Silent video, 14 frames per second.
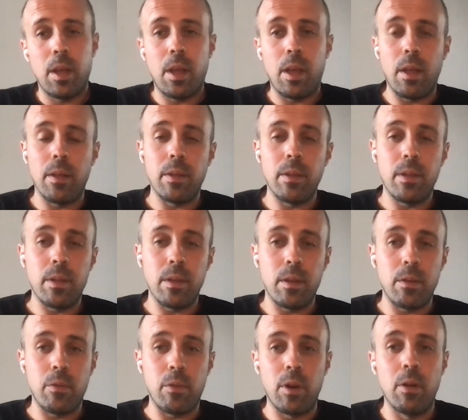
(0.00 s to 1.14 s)
and
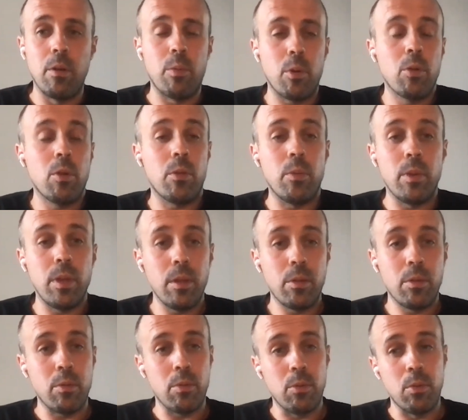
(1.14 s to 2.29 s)
for every project we need
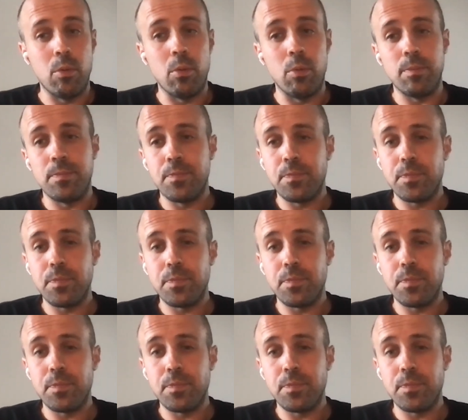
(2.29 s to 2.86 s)
to